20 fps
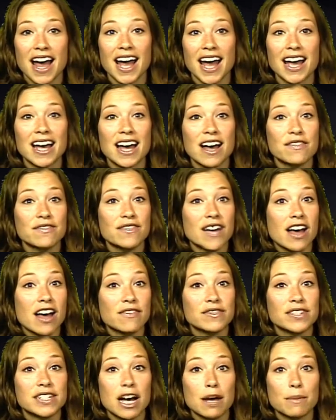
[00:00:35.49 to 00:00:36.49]

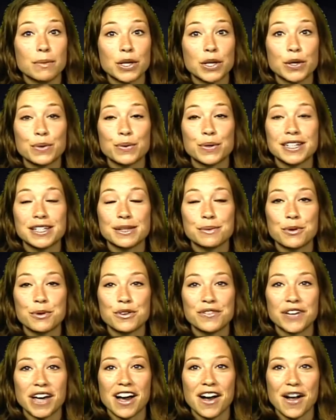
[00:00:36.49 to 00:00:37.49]
AFFW is
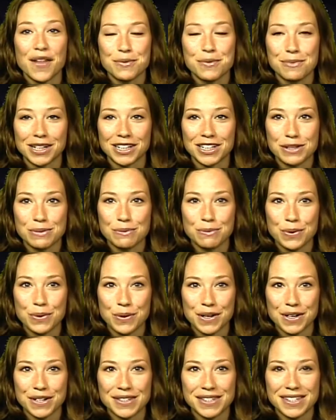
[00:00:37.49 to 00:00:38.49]
moving on the bulletin
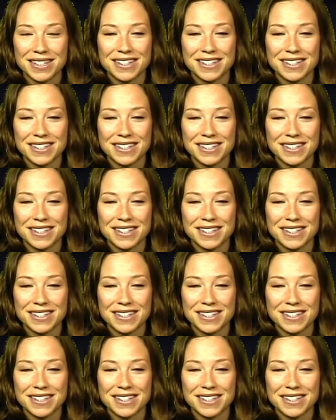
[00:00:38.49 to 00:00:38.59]
boards.